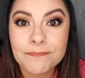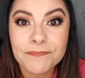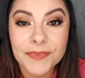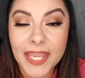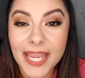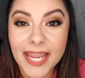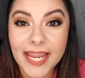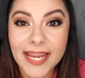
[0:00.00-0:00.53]

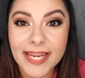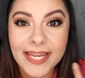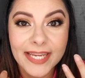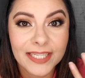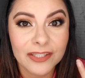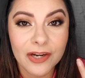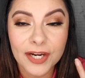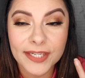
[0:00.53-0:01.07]
hey,
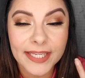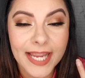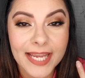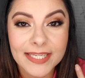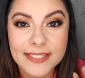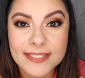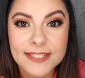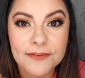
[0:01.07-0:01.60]
and hard
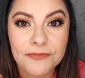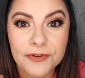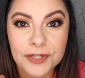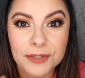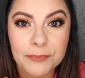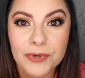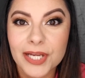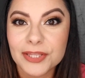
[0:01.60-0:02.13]
candy is
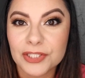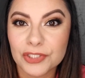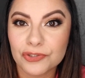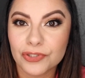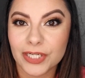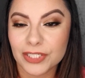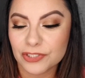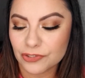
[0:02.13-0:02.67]
affordable at the
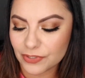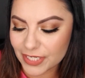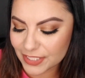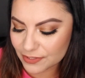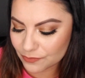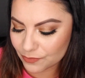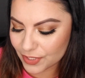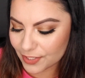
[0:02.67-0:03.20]
drugstore
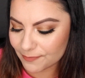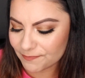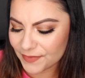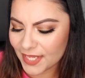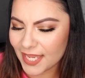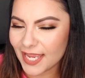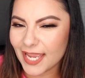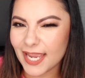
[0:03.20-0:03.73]
as well.
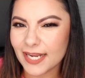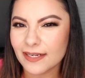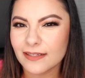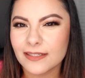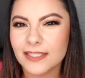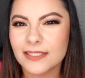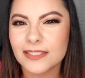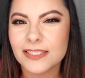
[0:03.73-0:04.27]
I
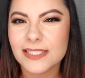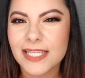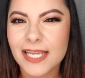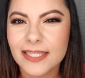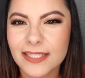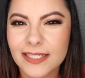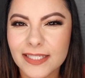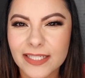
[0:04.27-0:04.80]
don't
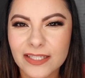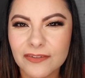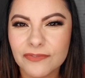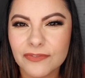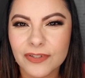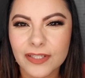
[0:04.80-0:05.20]
understand the need for